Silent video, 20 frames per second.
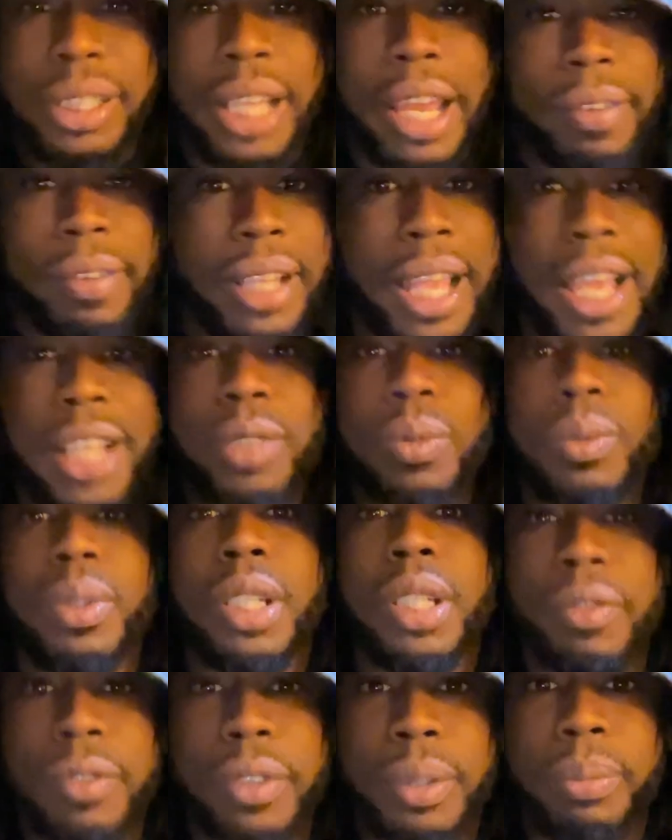every last one
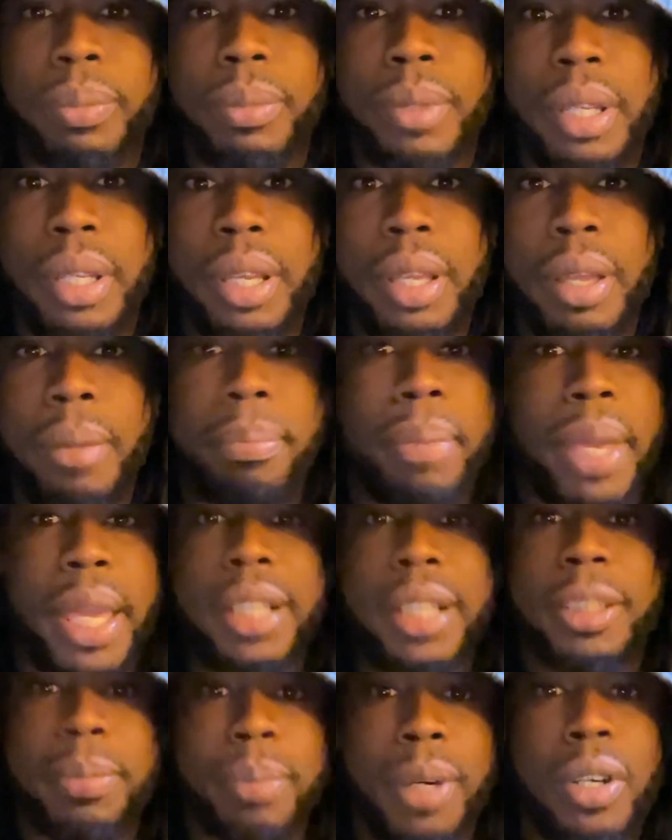of them,
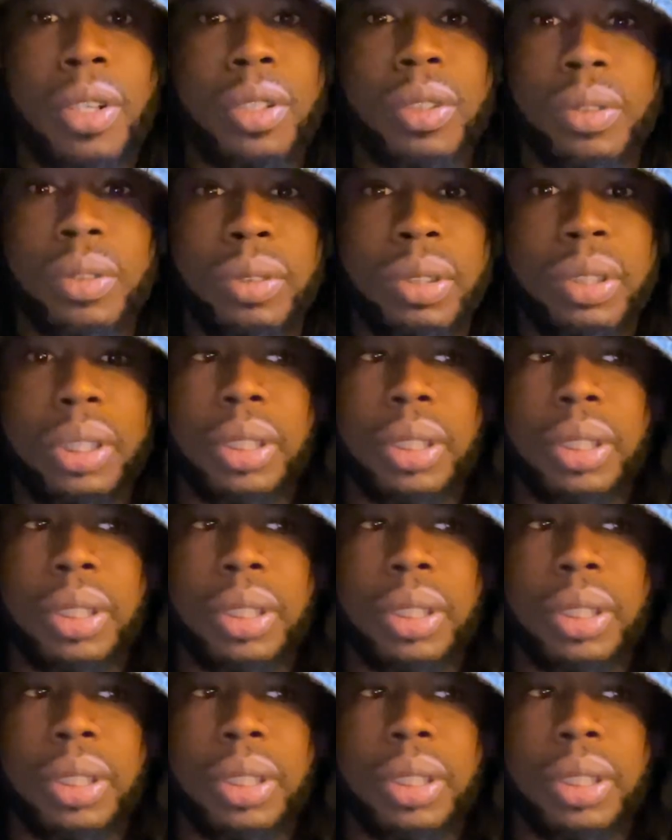big, small,